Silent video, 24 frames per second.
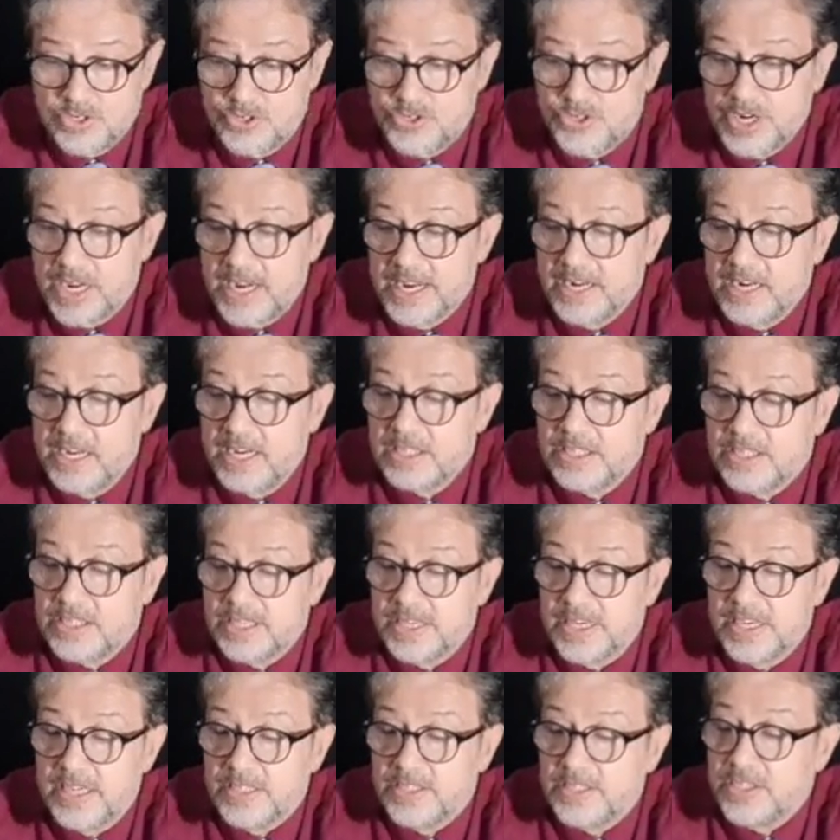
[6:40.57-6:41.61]
China
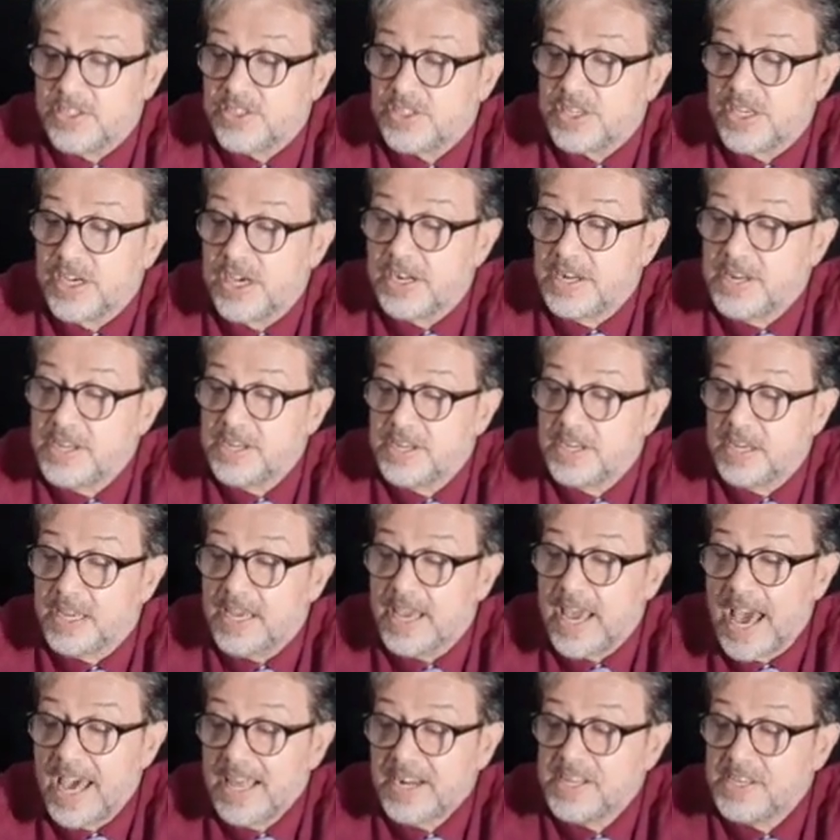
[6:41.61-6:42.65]
says its
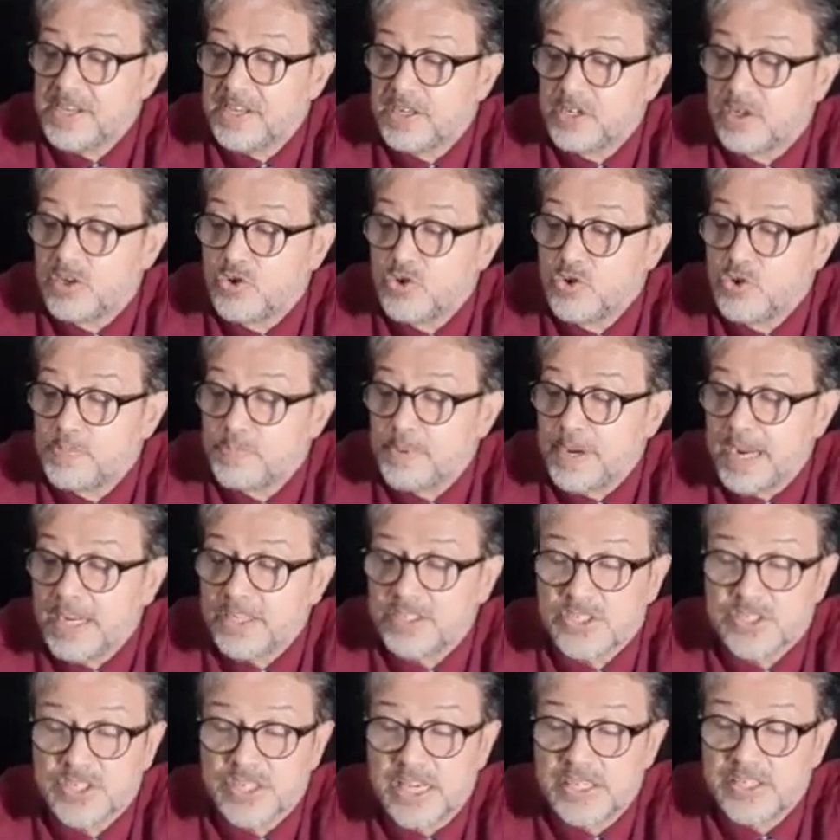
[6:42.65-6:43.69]
carrier group
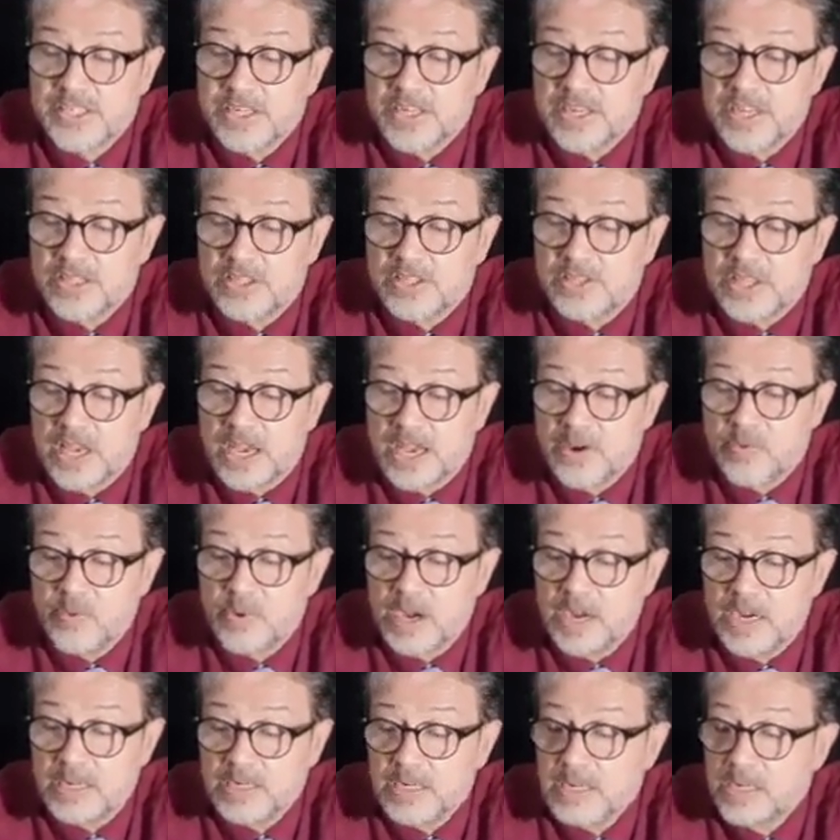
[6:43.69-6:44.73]
exercising near
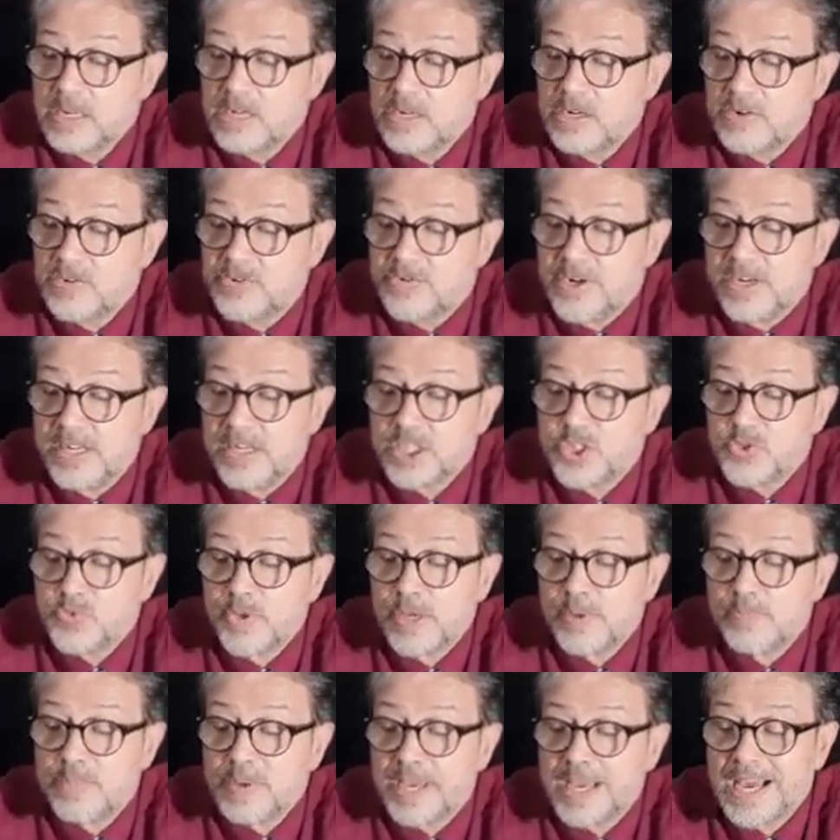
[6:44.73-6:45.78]
Taiwan drills
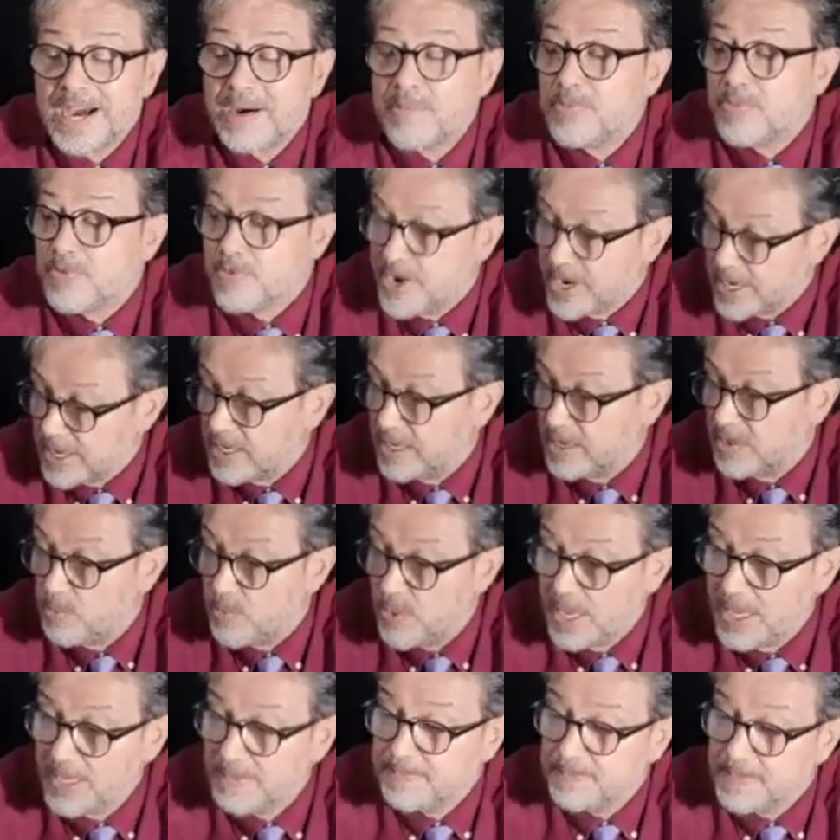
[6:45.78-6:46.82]
will become regular.
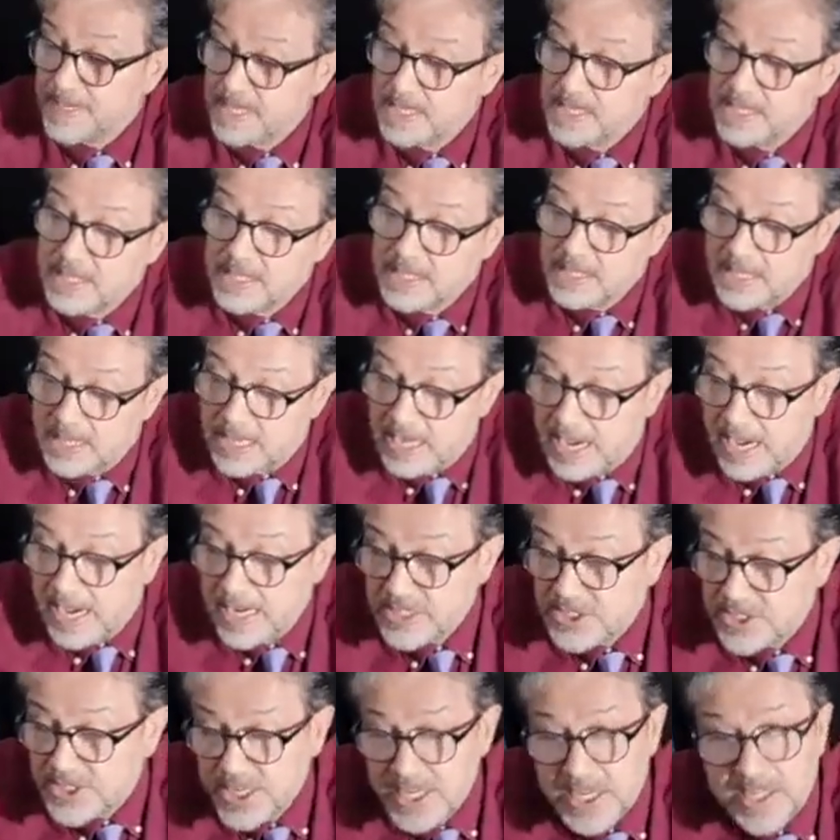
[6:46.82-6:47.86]
Well, I
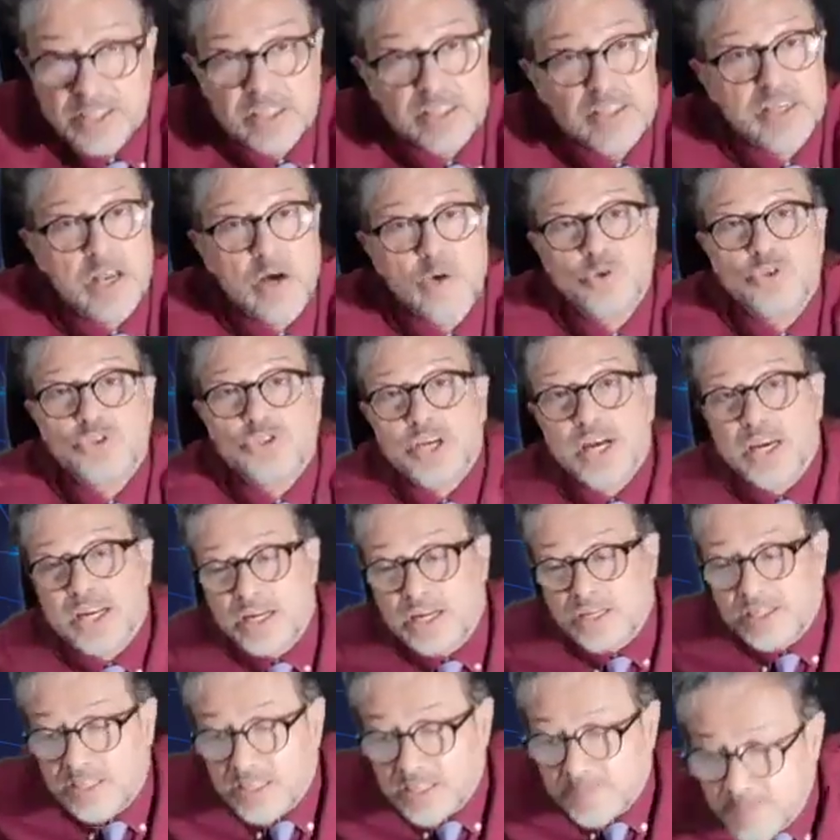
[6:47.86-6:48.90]
see the South
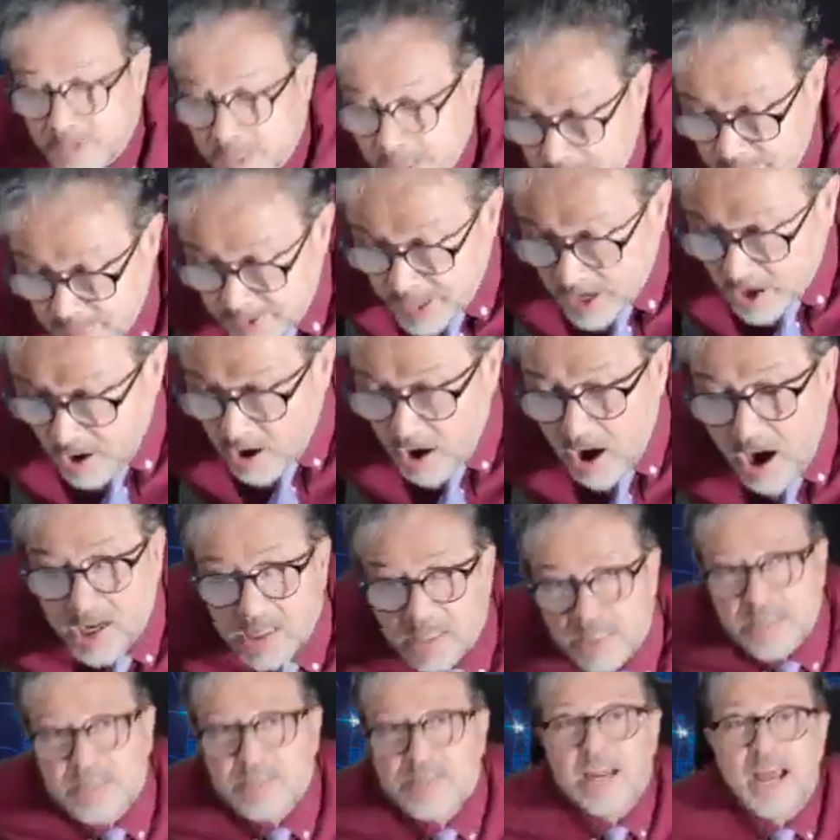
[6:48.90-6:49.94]
China Sea becoming hot
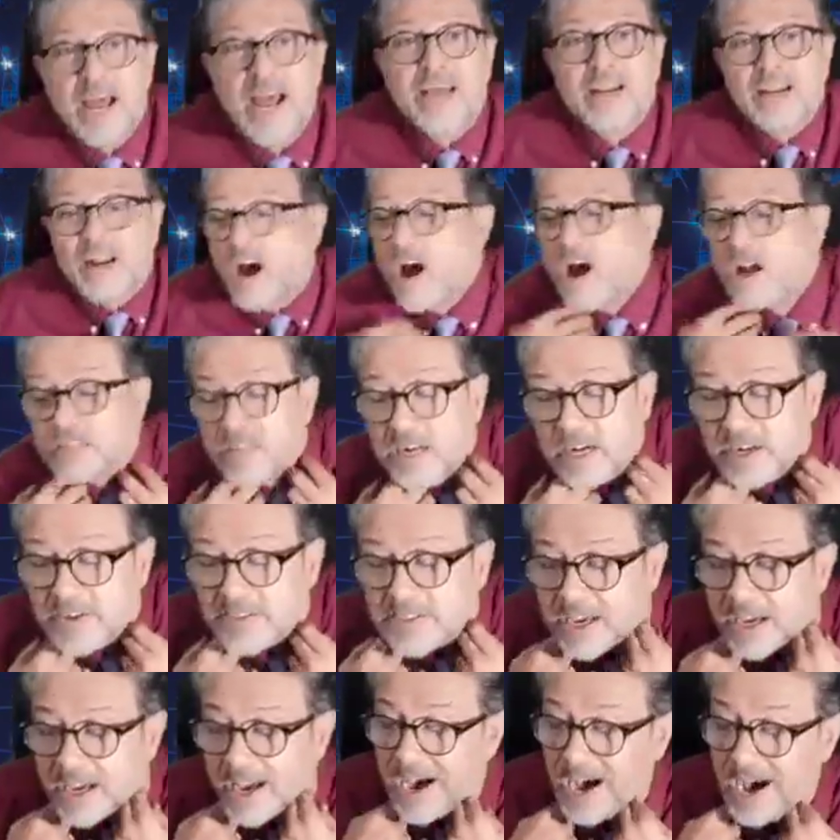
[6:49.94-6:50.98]
and hot under
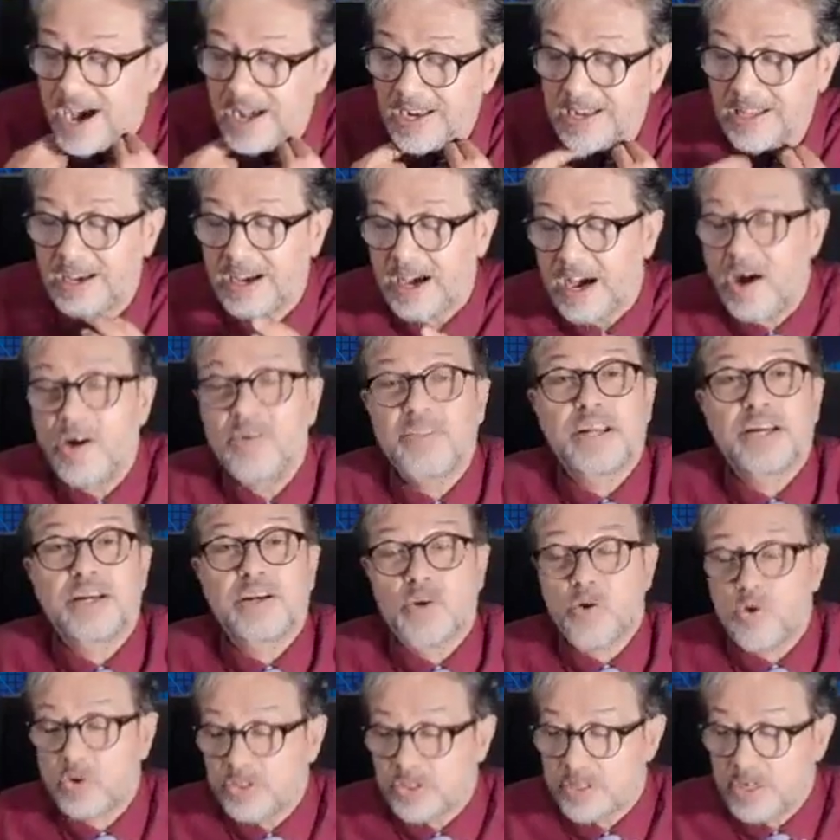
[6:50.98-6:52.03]
the collar, how that
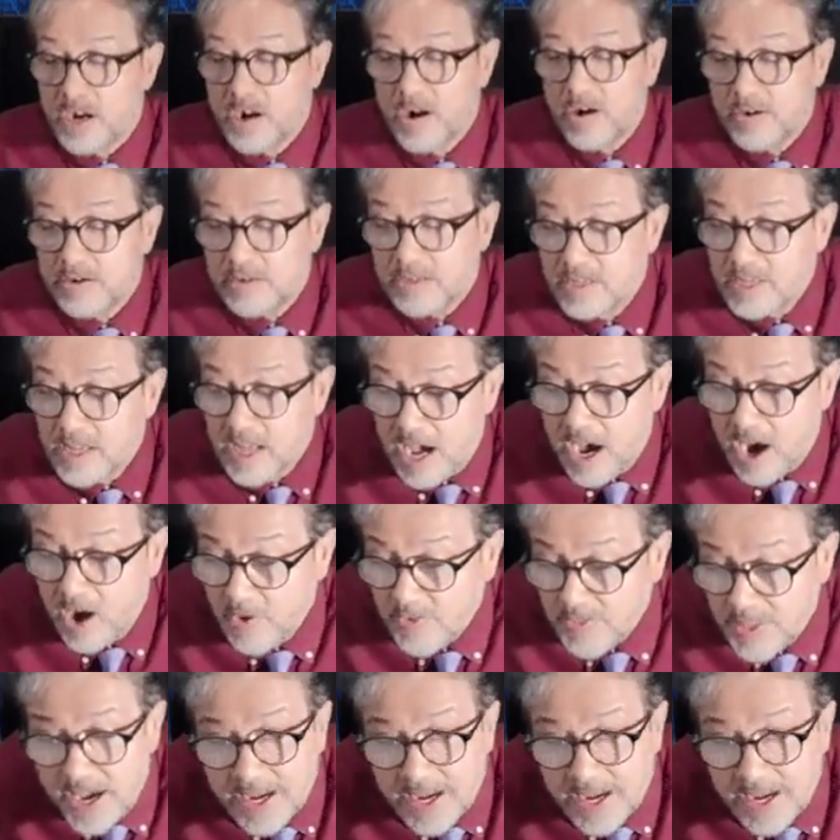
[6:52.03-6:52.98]
goes around, how